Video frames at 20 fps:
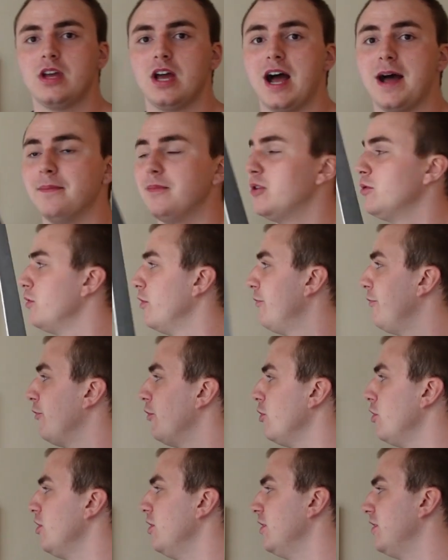I'm gonna
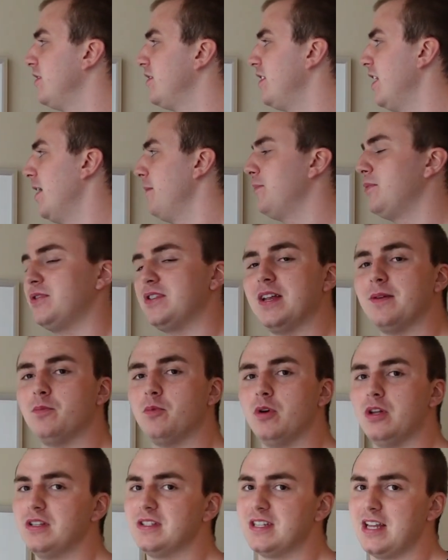refer to this step, step
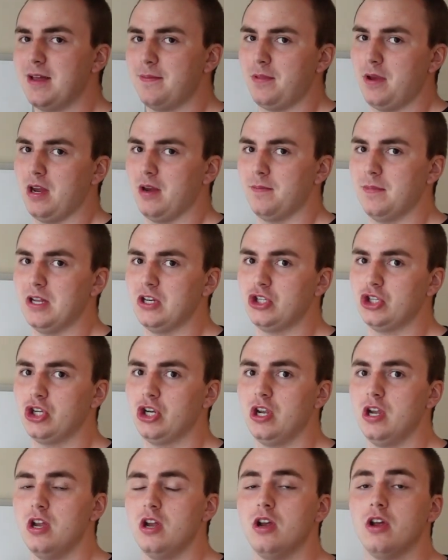one, stop being a
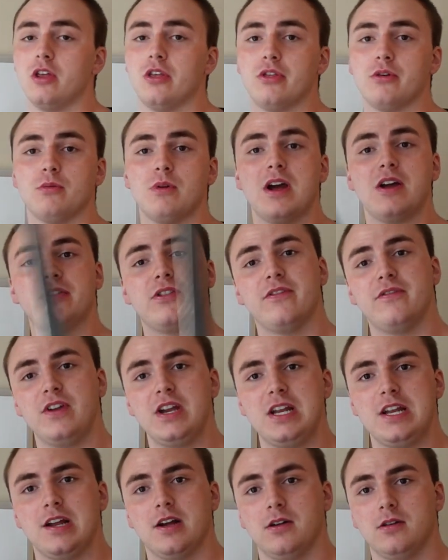bitch, throughout the
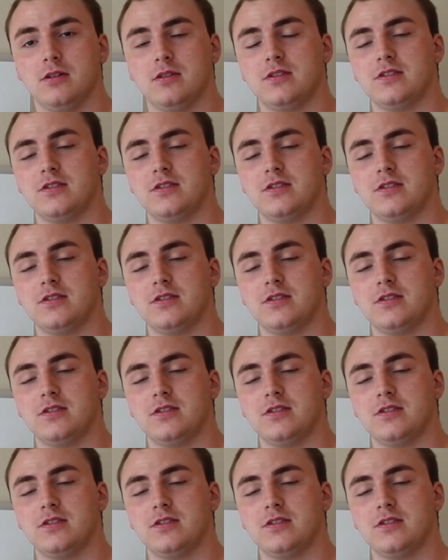video.